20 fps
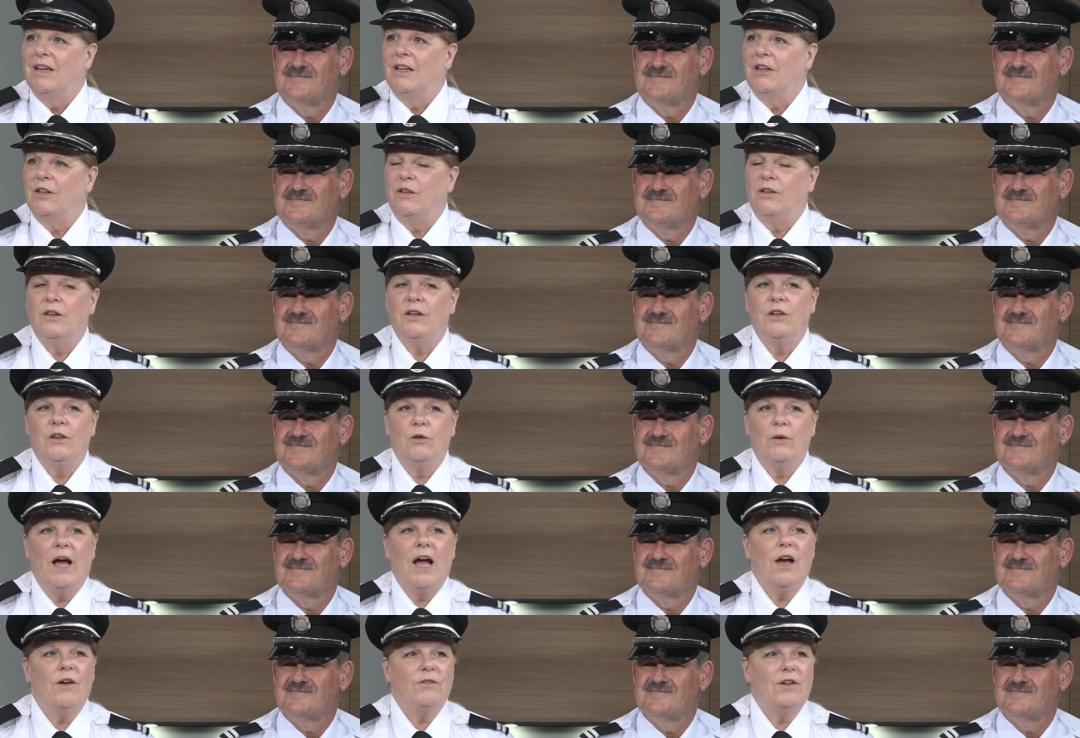Speaker 1: Okay.
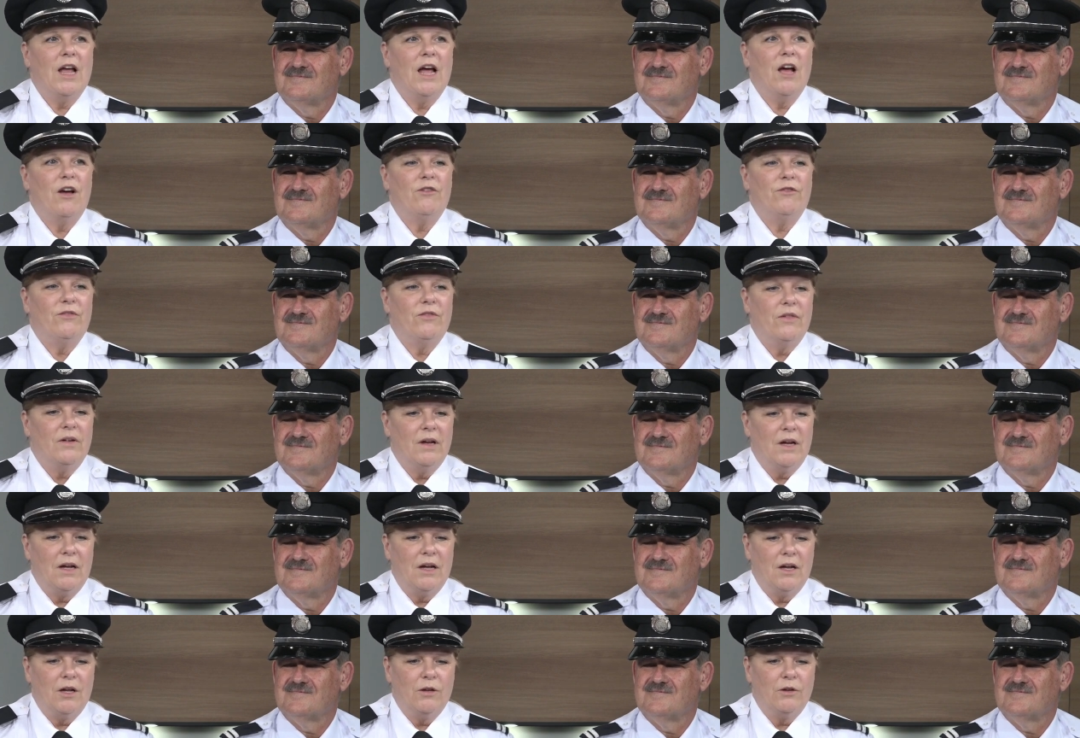You have to have
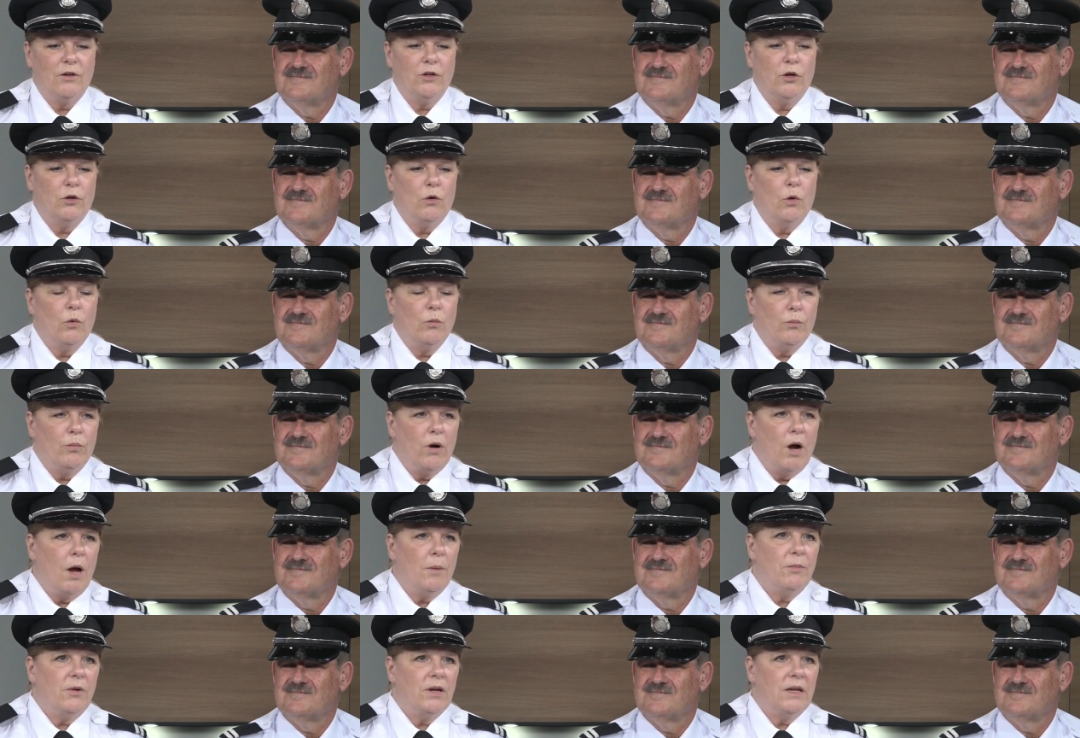uh, your own
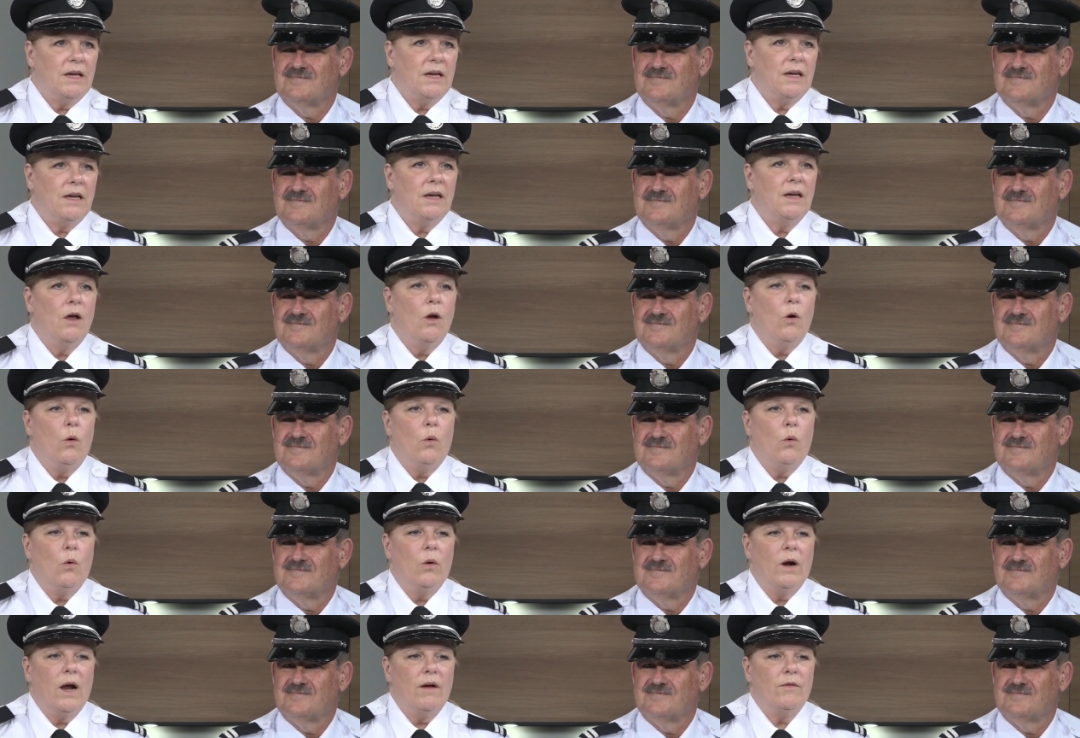property
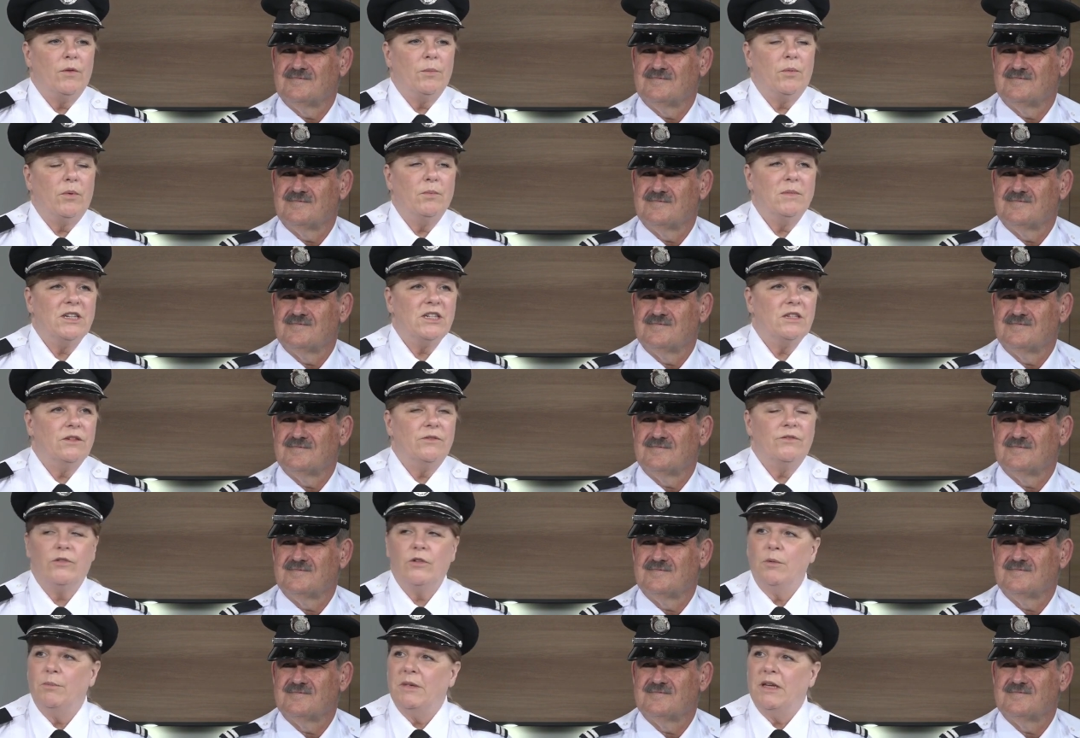or have the permission
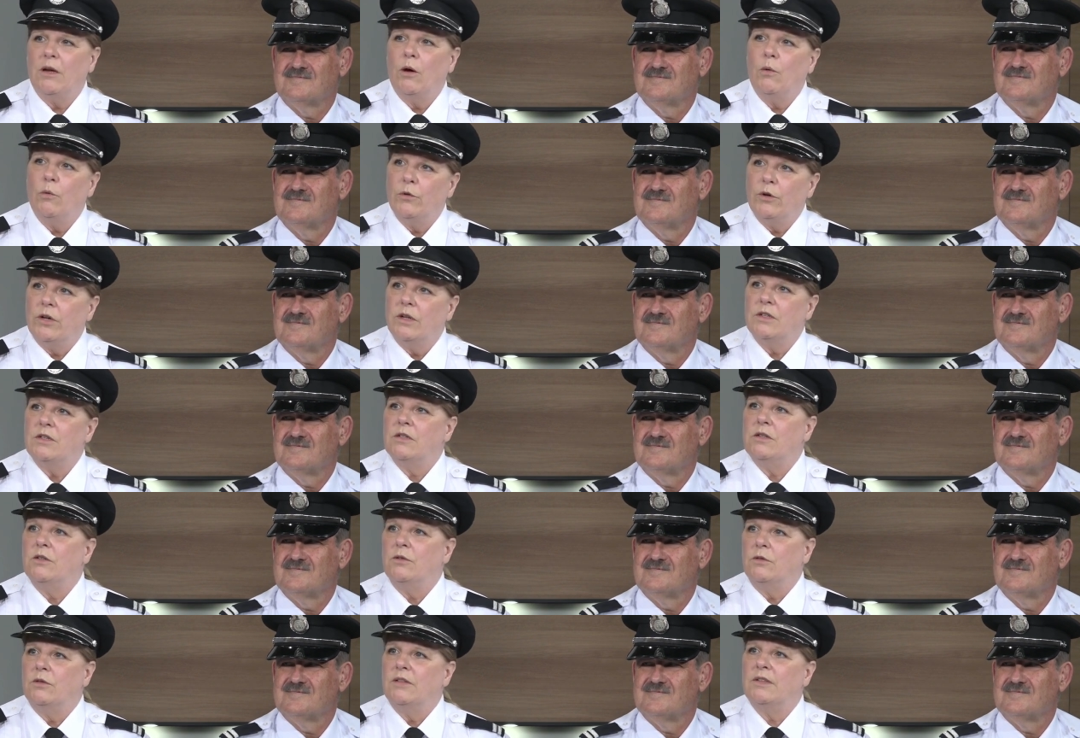from the owner
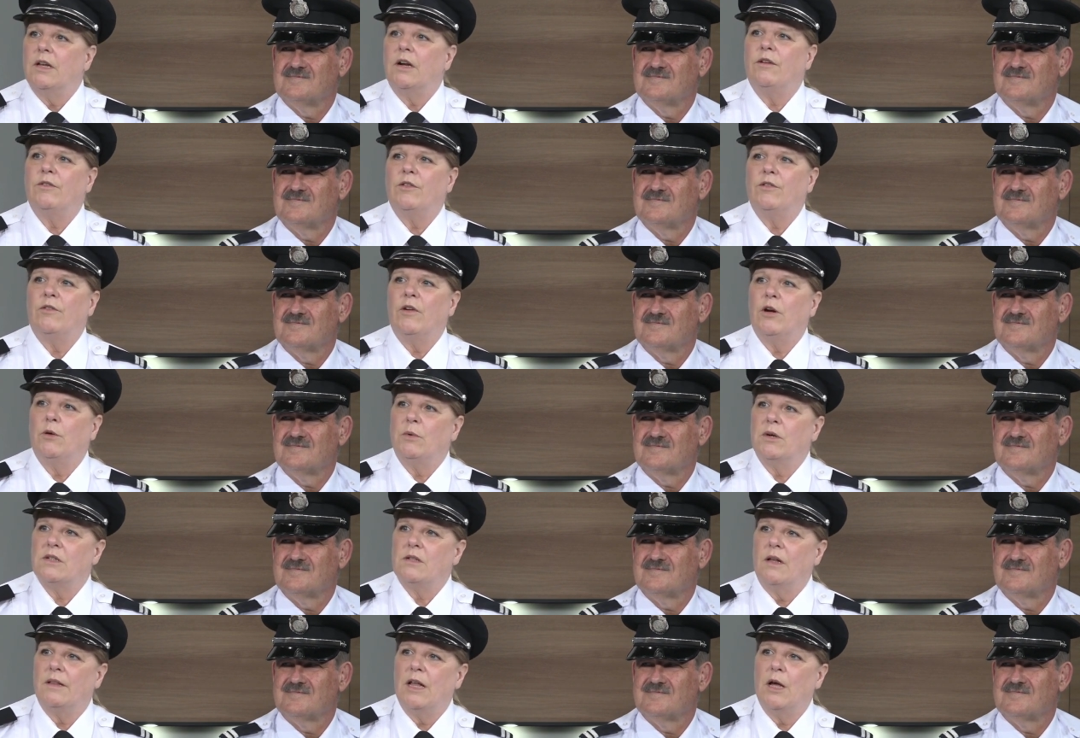to set off the
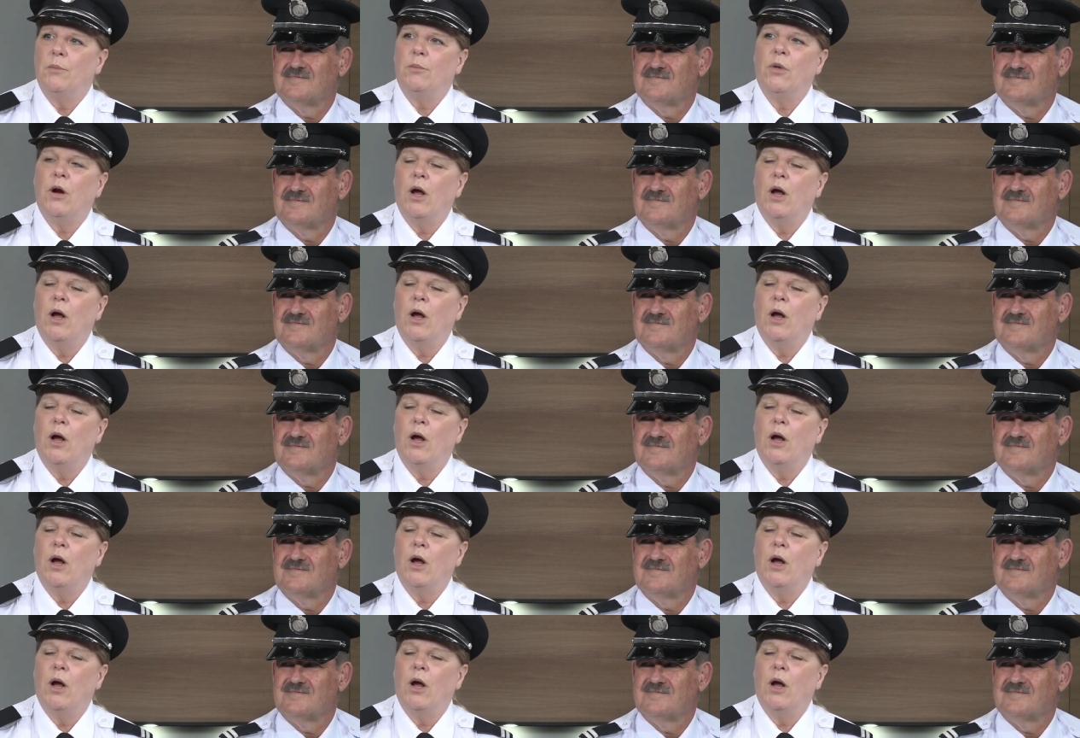fireworks on that